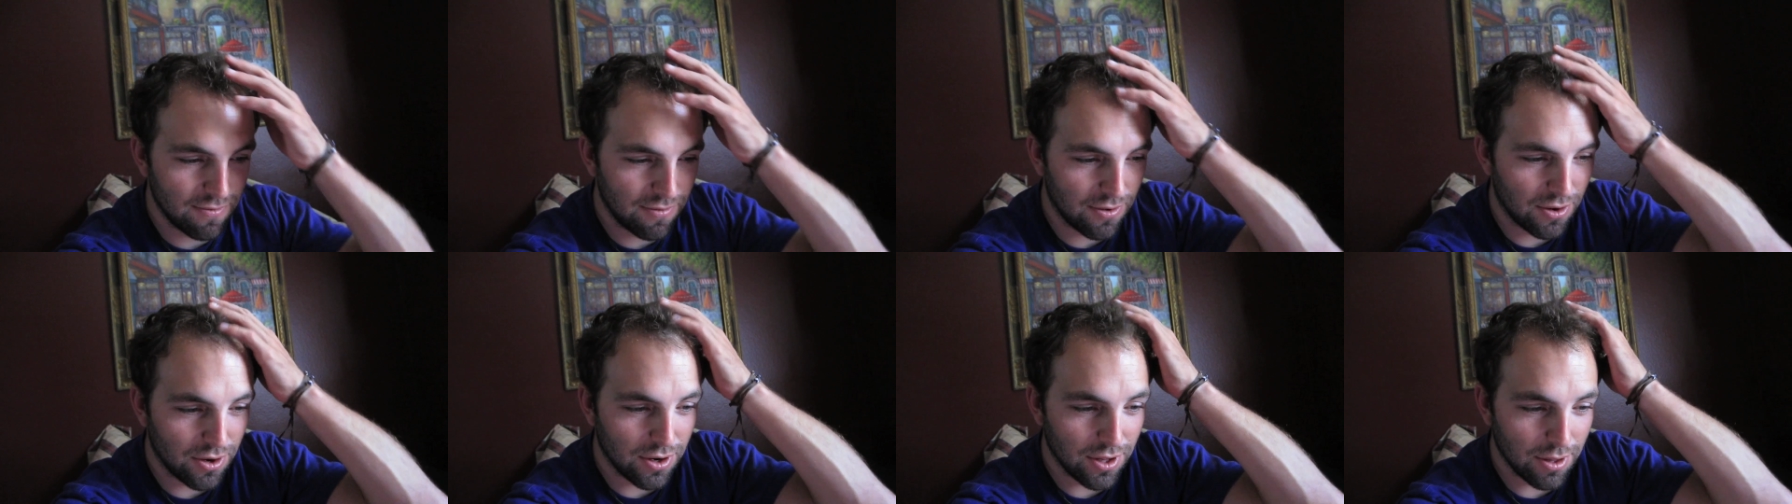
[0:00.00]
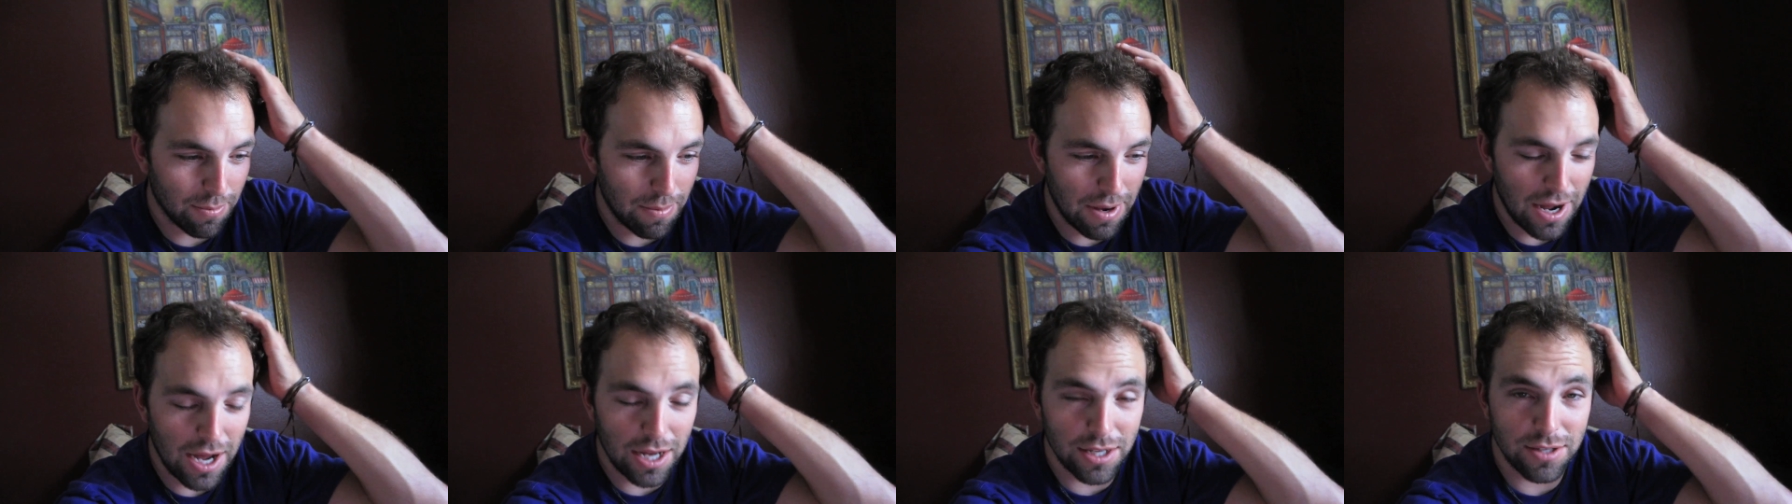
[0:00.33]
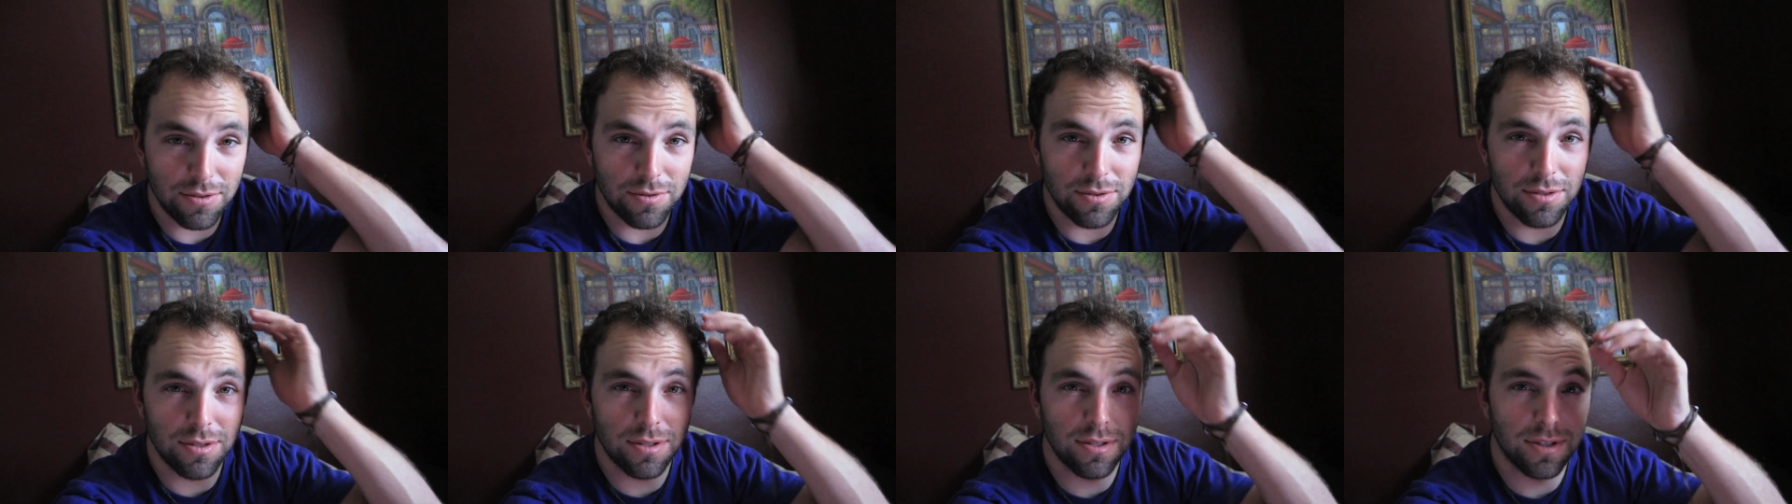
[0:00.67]
for the
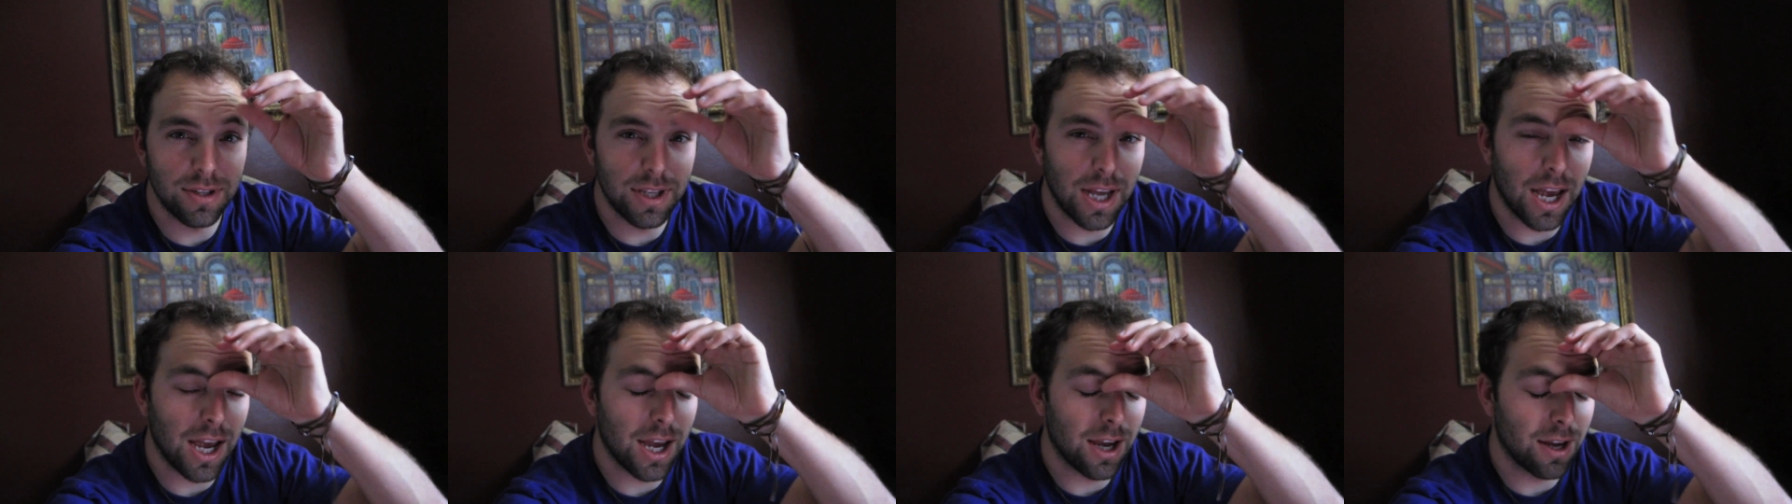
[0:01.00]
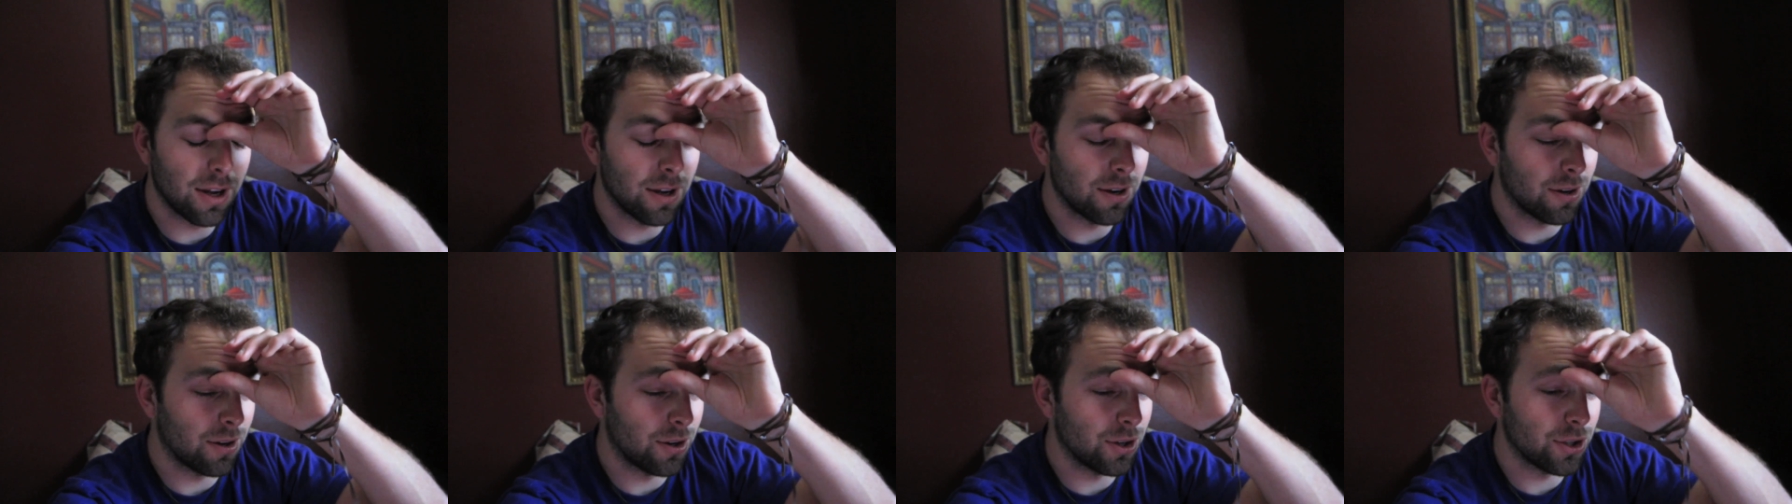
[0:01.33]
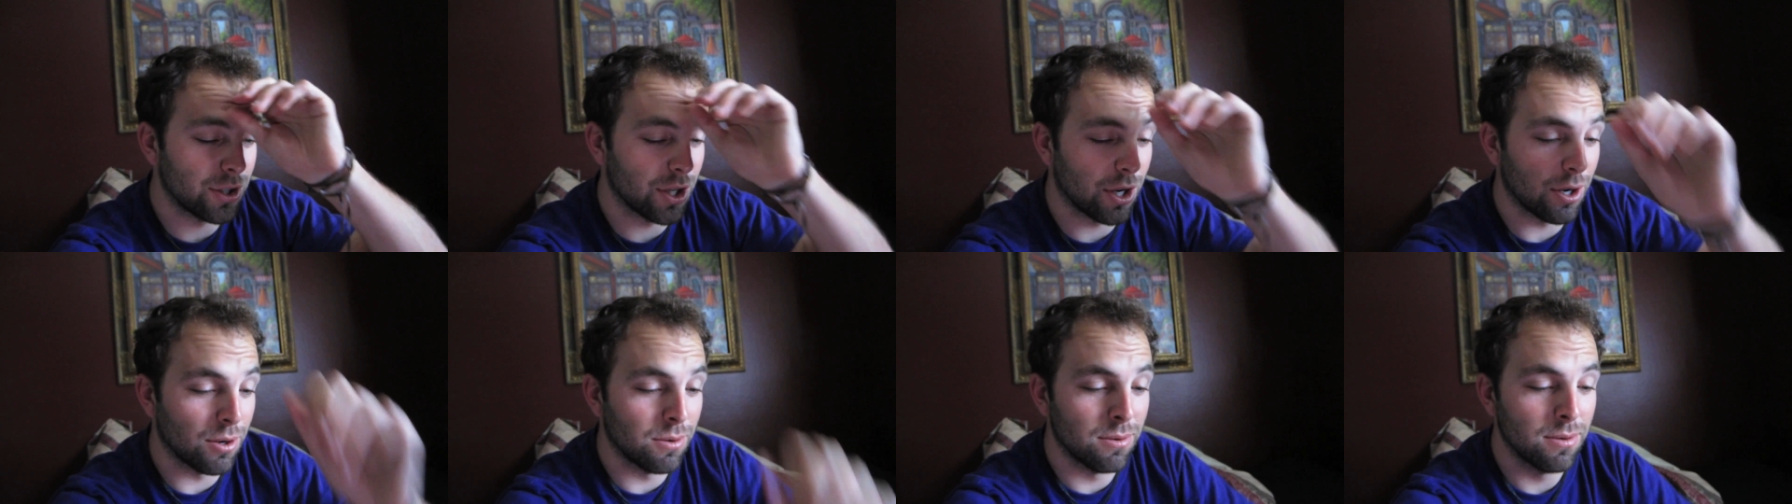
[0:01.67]
past day or
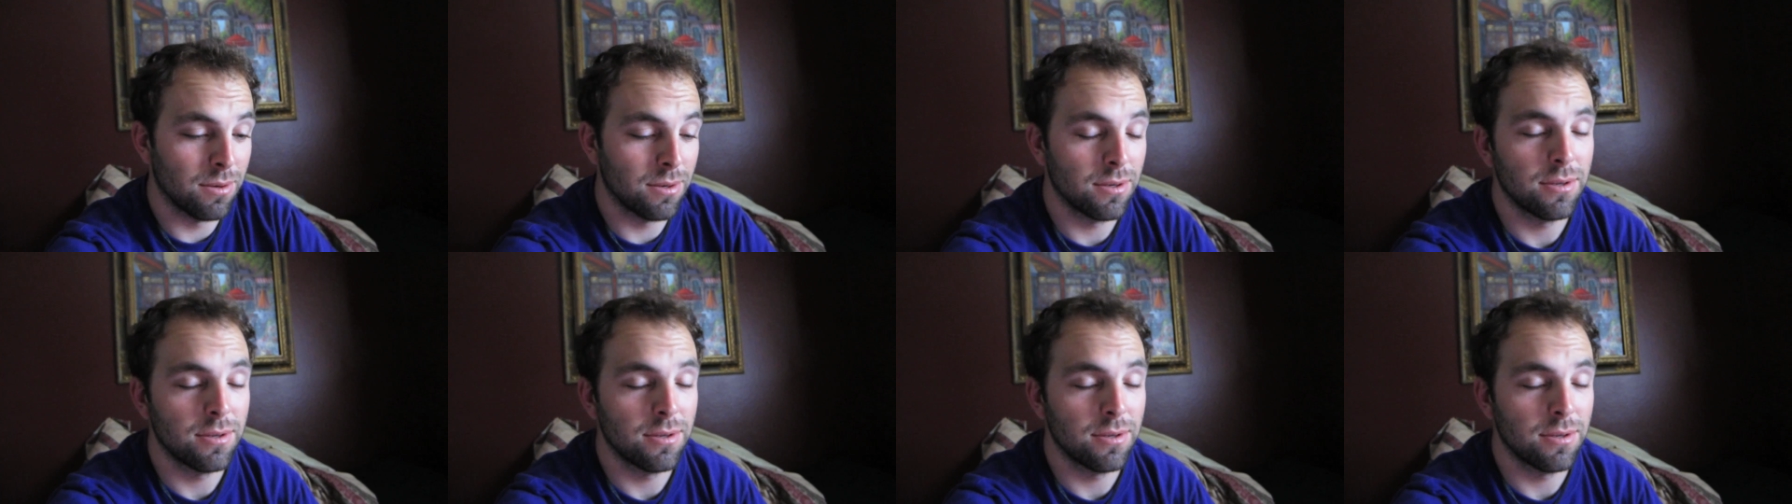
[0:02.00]
so.